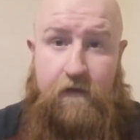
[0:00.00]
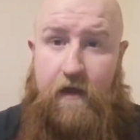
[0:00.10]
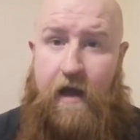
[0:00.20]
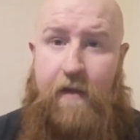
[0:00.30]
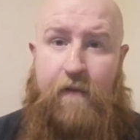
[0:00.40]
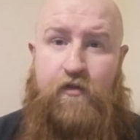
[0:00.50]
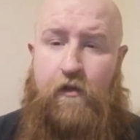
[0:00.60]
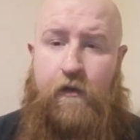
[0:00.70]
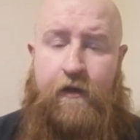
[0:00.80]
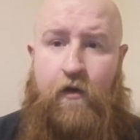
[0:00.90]
I'm
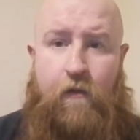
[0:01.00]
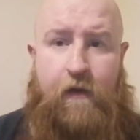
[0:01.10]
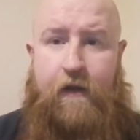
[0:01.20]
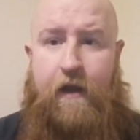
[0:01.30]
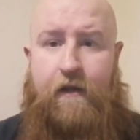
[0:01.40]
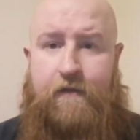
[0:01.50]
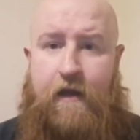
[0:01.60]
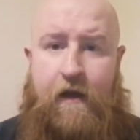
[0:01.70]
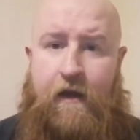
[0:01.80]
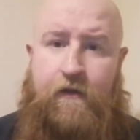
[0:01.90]
absolutely nobody, guys.
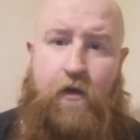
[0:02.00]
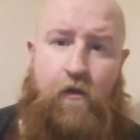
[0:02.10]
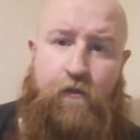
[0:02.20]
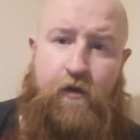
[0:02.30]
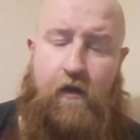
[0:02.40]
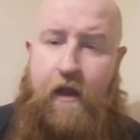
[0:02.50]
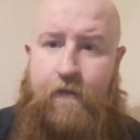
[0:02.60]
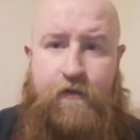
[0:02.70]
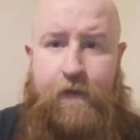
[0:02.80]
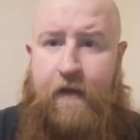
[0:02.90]
I, I don't
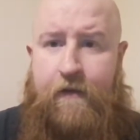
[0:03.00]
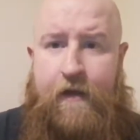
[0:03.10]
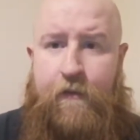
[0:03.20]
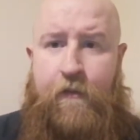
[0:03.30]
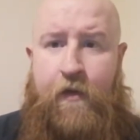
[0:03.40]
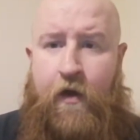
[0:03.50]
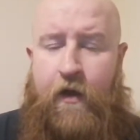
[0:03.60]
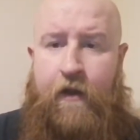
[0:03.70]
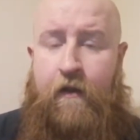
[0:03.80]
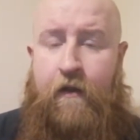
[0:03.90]
proclaim to be anything. I'm
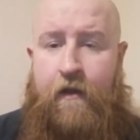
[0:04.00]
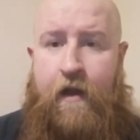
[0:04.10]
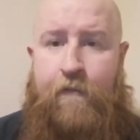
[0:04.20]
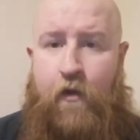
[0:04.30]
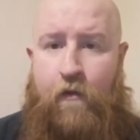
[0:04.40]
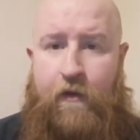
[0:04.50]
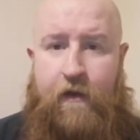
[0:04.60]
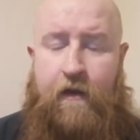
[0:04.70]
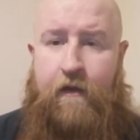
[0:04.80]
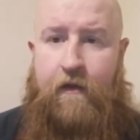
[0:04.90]
not. I'm
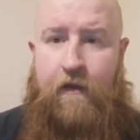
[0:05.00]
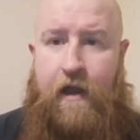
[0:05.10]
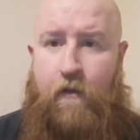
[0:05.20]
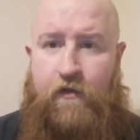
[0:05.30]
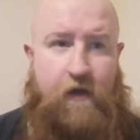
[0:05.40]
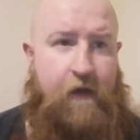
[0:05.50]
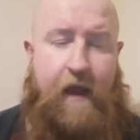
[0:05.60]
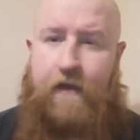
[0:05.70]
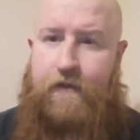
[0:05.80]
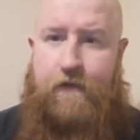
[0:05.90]
nobody. I wasn't a
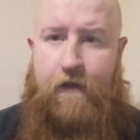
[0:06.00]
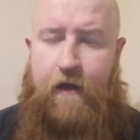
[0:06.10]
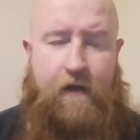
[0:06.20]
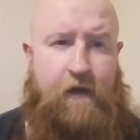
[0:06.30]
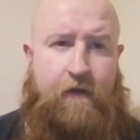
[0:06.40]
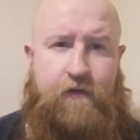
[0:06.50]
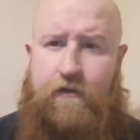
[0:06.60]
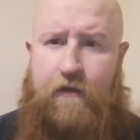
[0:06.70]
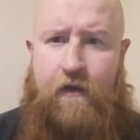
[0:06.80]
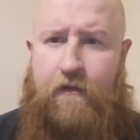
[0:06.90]
gangster. As
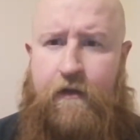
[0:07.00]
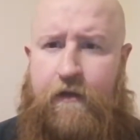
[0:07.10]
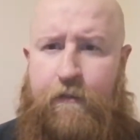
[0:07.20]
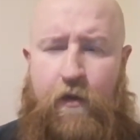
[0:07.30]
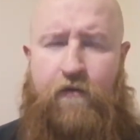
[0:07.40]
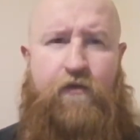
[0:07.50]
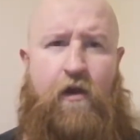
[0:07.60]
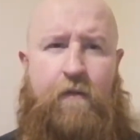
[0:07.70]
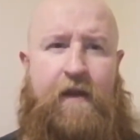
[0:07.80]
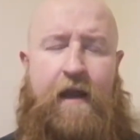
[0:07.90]
they, they put
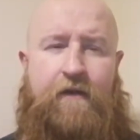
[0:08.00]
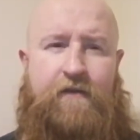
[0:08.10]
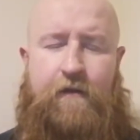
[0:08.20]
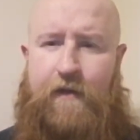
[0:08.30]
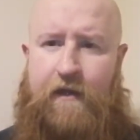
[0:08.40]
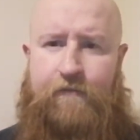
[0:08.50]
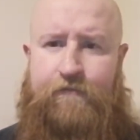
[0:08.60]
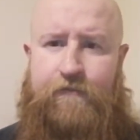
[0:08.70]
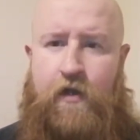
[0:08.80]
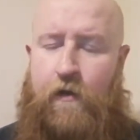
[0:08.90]
former gangster, I'm like,
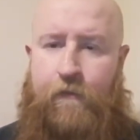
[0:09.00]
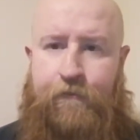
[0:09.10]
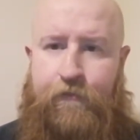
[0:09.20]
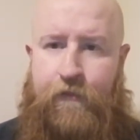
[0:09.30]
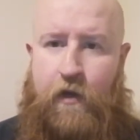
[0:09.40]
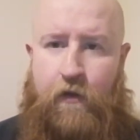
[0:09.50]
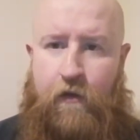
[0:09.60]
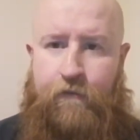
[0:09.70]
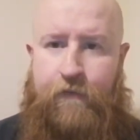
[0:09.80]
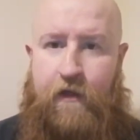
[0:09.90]
no, no,
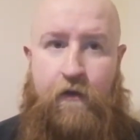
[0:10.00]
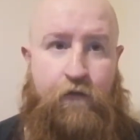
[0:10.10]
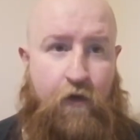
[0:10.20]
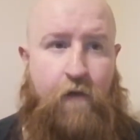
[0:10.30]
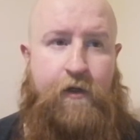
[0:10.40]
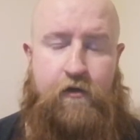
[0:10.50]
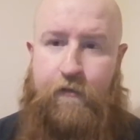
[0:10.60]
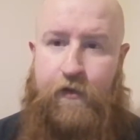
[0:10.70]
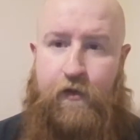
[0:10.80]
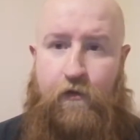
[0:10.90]
no. Former
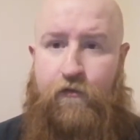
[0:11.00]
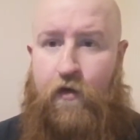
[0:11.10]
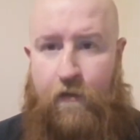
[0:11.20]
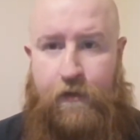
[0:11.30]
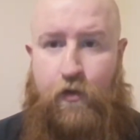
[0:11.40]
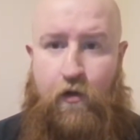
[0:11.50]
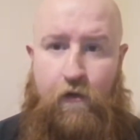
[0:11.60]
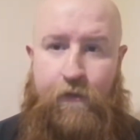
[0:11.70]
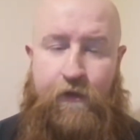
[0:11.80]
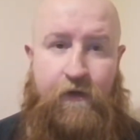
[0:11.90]
criminal, former
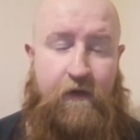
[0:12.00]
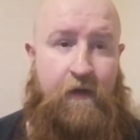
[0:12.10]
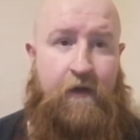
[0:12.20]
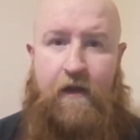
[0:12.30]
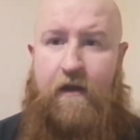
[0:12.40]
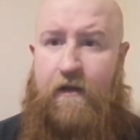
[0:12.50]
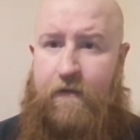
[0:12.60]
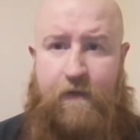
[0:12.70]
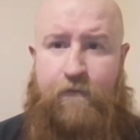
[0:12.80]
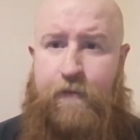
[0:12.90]
doorman. Uh,
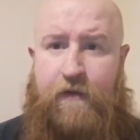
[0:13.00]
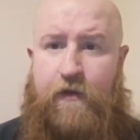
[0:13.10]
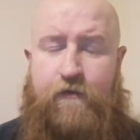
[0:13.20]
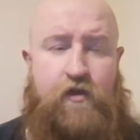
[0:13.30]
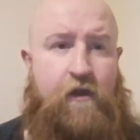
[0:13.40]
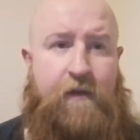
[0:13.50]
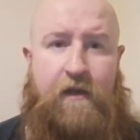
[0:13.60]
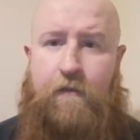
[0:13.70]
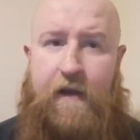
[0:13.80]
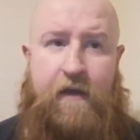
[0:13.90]
they've been they've termed me
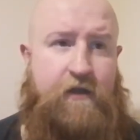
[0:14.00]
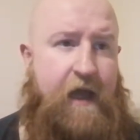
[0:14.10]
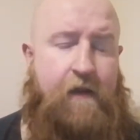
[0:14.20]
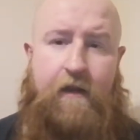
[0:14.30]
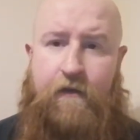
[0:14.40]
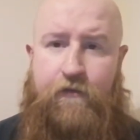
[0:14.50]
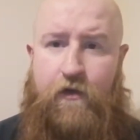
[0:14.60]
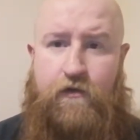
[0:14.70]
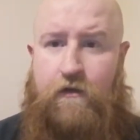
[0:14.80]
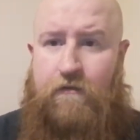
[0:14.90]
in the past gangland
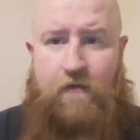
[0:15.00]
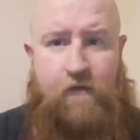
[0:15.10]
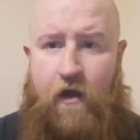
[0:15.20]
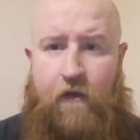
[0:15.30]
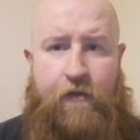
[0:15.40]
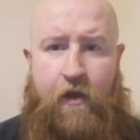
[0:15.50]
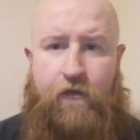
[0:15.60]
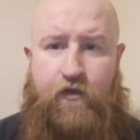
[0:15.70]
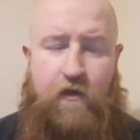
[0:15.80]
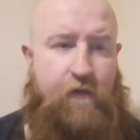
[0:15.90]
enforcer. Not not, not
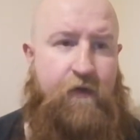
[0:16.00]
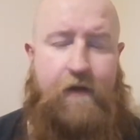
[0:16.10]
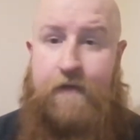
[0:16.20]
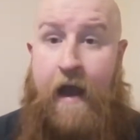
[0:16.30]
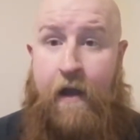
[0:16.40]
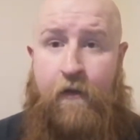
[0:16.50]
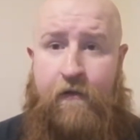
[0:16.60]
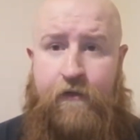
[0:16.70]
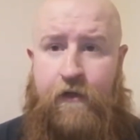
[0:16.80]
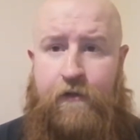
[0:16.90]
a term of phrase I would
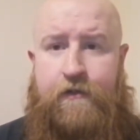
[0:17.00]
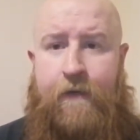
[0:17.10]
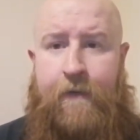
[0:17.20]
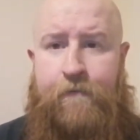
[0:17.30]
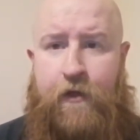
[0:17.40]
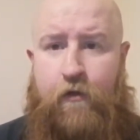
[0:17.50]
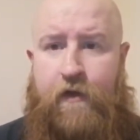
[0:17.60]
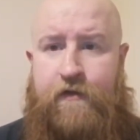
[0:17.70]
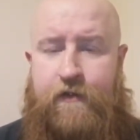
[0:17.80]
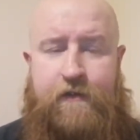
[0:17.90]
ever use.
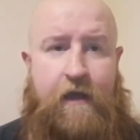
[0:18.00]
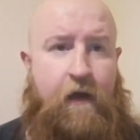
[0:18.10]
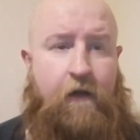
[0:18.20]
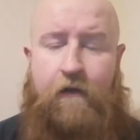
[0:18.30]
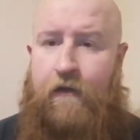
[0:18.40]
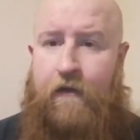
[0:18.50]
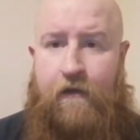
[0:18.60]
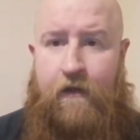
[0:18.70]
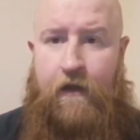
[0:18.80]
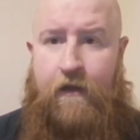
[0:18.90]
Cringy as hell
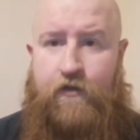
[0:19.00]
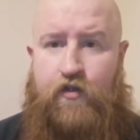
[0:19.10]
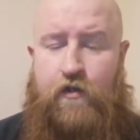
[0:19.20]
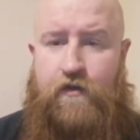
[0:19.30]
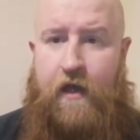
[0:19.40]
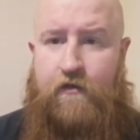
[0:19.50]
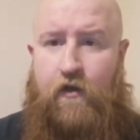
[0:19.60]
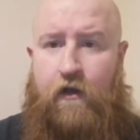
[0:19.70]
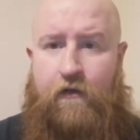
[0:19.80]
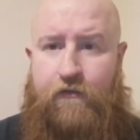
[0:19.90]
uh, to use that
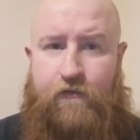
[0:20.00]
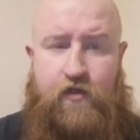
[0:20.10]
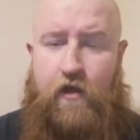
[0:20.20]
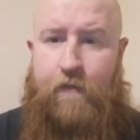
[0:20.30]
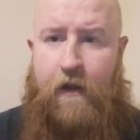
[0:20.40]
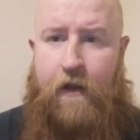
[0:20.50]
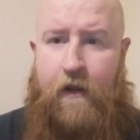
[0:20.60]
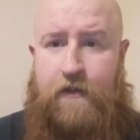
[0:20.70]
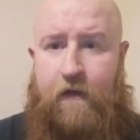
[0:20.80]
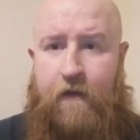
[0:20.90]
sort of
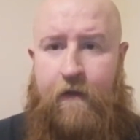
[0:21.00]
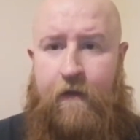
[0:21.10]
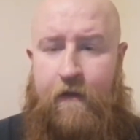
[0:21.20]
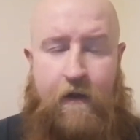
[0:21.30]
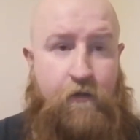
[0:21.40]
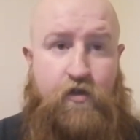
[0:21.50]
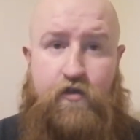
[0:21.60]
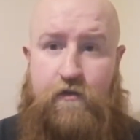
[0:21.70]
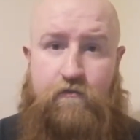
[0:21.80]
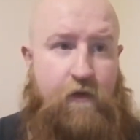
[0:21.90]
terminology. I was
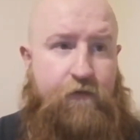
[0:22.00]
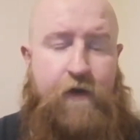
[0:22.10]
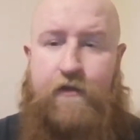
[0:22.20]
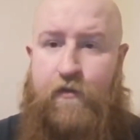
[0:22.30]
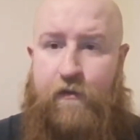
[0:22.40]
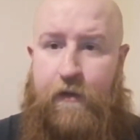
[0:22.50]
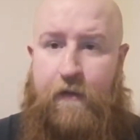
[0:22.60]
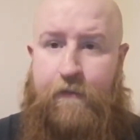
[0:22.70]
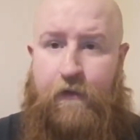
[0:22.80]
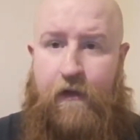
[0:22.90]
just friends with
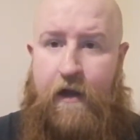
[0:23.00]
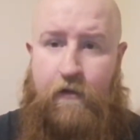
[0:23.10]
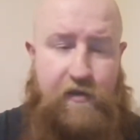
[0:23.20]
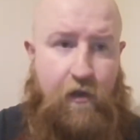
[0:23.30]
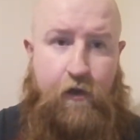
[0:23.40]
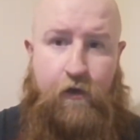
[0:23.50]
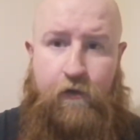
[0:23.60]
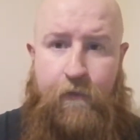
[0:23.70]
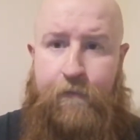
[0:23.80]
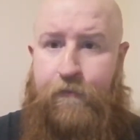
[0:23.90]
people. I was loyal,
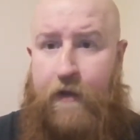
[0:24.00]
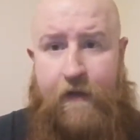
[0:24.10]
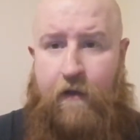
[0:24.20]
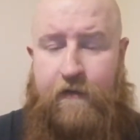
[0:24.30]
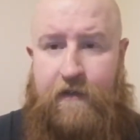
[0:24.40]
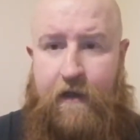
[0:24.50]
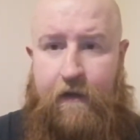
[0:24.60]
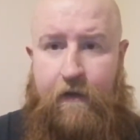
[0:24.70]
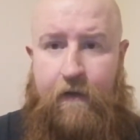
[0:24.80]
and that was it.